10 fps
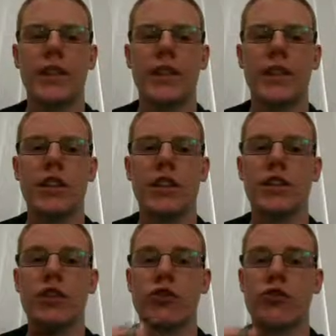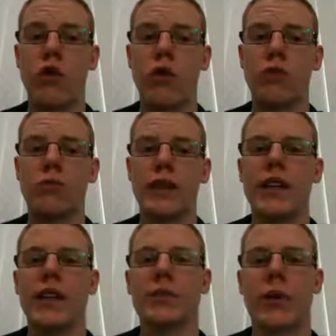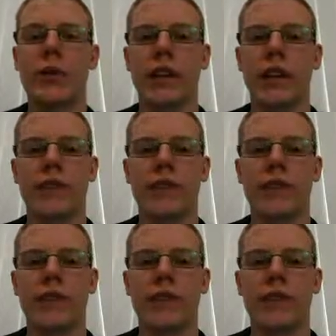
the control being a bottleneck.